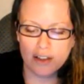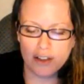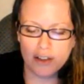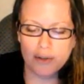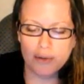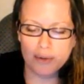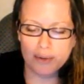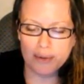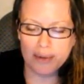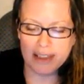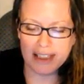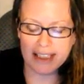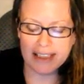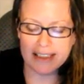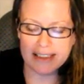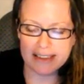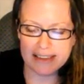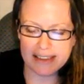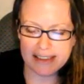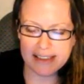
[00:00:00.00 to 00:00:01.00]
you
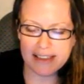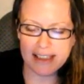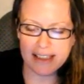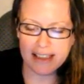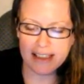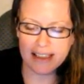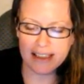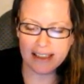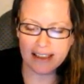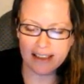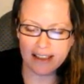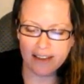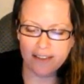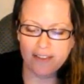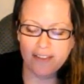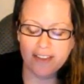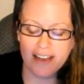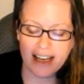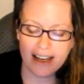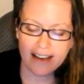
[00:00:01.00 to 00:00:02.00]
can see
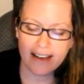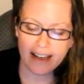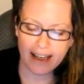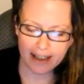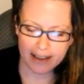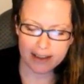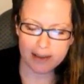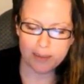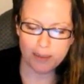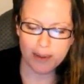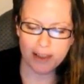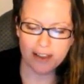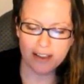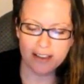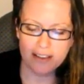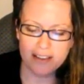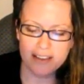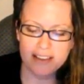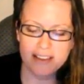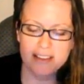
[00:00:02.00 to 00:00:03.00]
if that
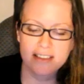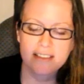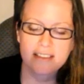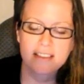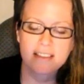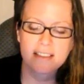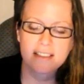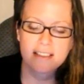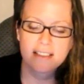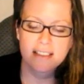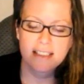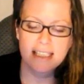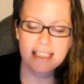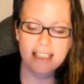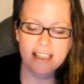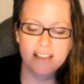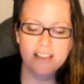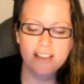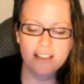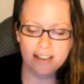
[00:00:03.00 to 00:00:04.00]
expert
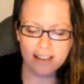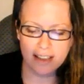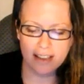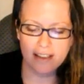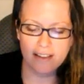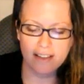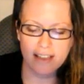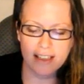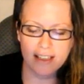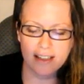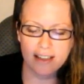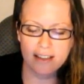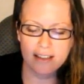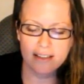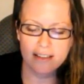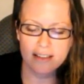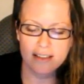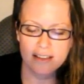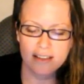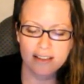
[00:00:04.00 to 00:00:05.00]
in your area,